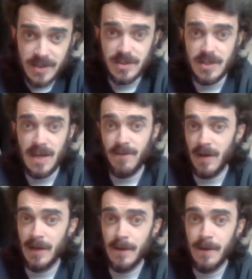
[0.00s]
to the
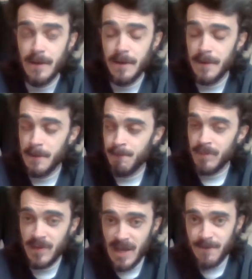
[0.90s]
FA.
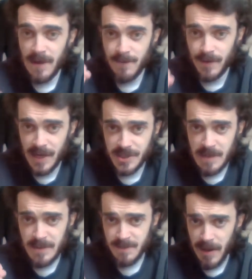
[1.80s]
The FA have
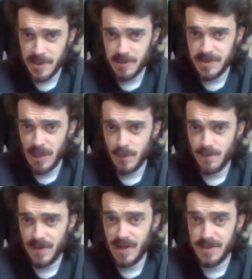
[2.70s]
financially mismanaged themselves
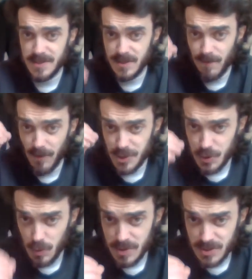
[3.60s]
for years. This is a very
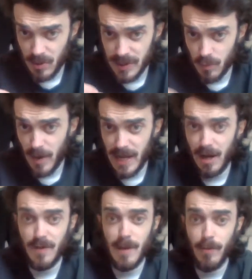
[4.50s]
short-sighted way
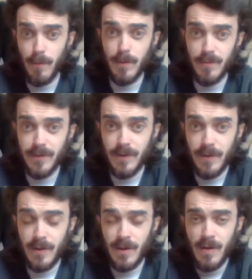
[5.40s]
out of their problems.
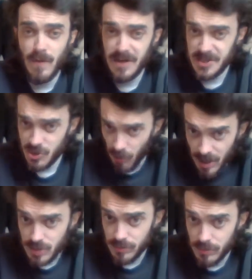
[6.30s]
They need
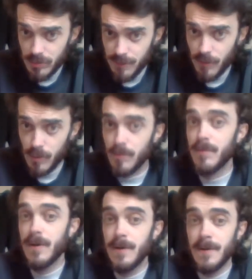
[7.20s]
structural reform.
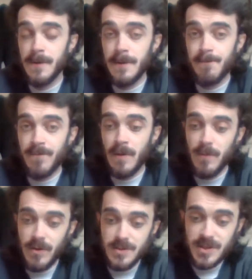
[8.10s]

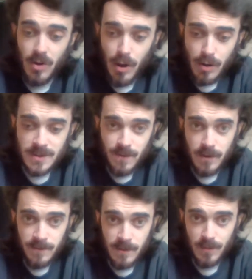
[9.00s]
Because the guy owns
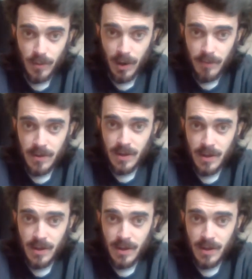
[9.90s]
Fulham Football Club,